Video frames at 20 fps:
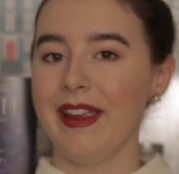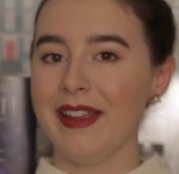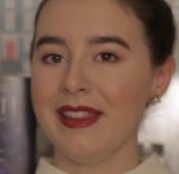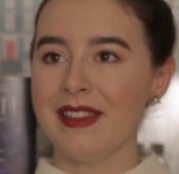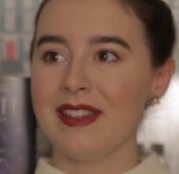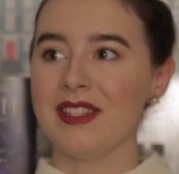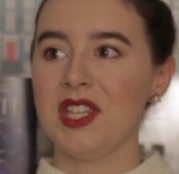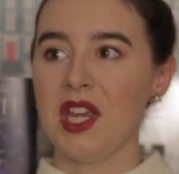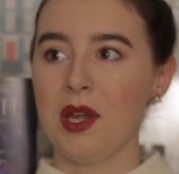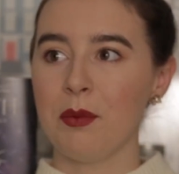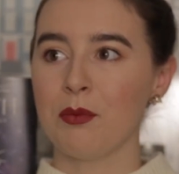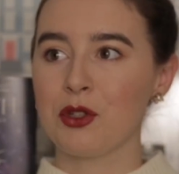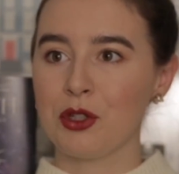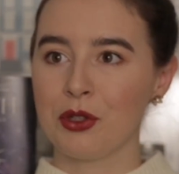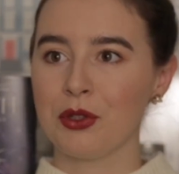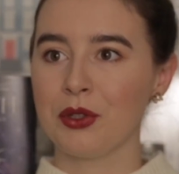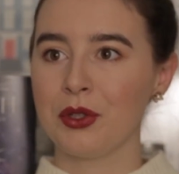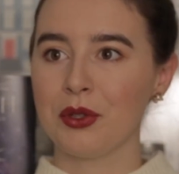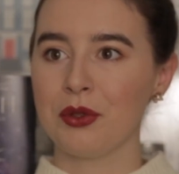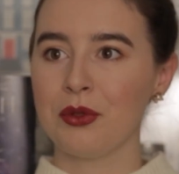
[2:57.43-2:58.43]
in the same
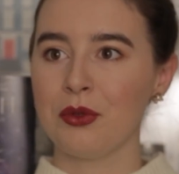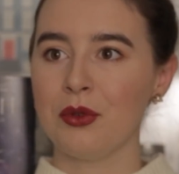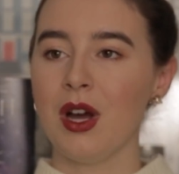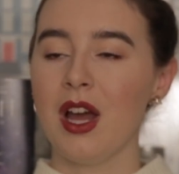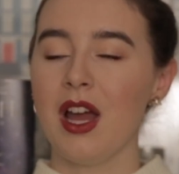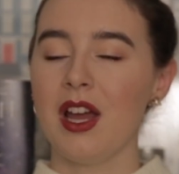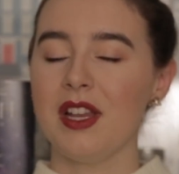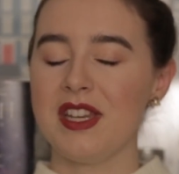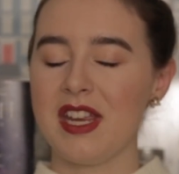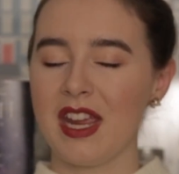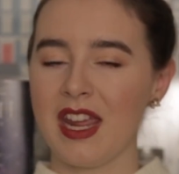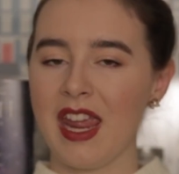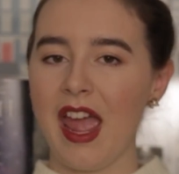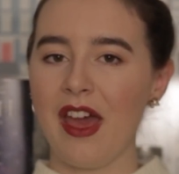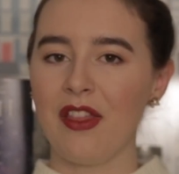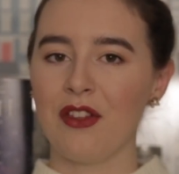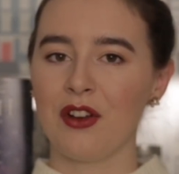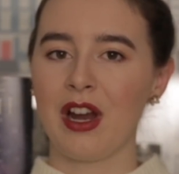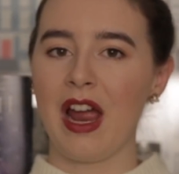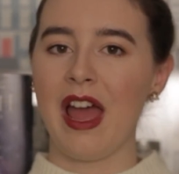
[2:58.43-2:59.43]
crew
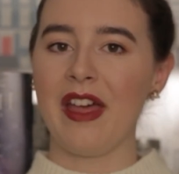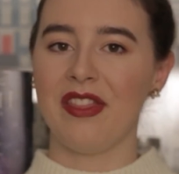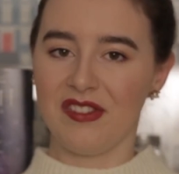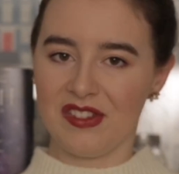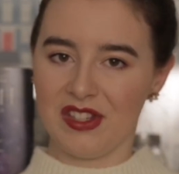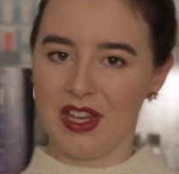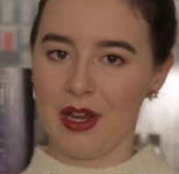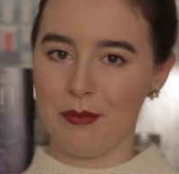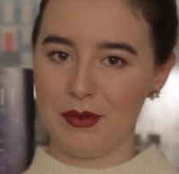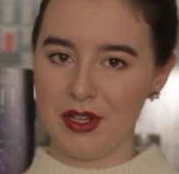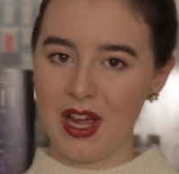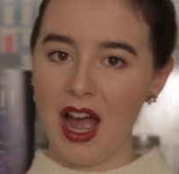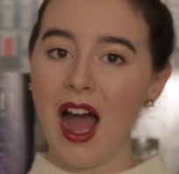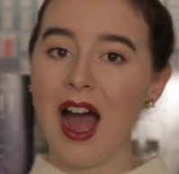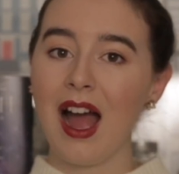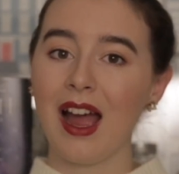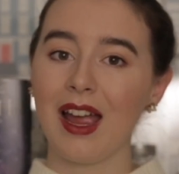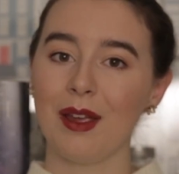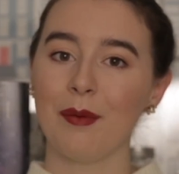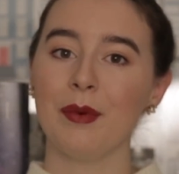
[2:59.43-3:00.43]
together at the same
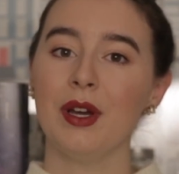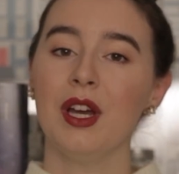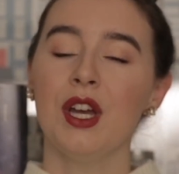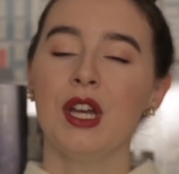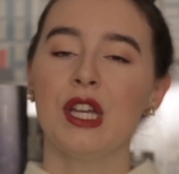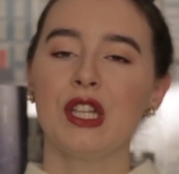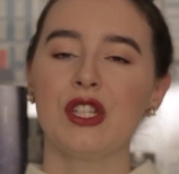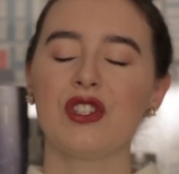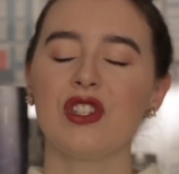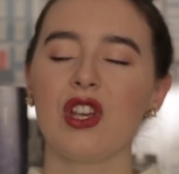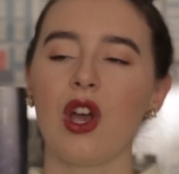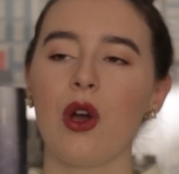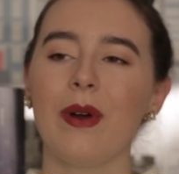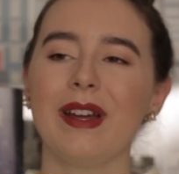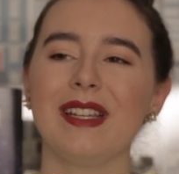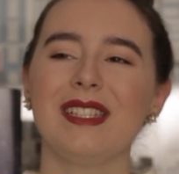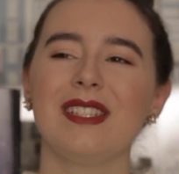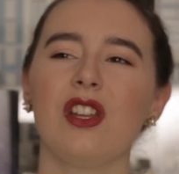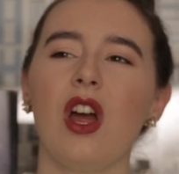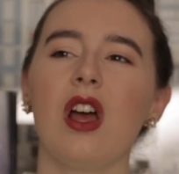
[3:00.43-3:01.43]
time, so it's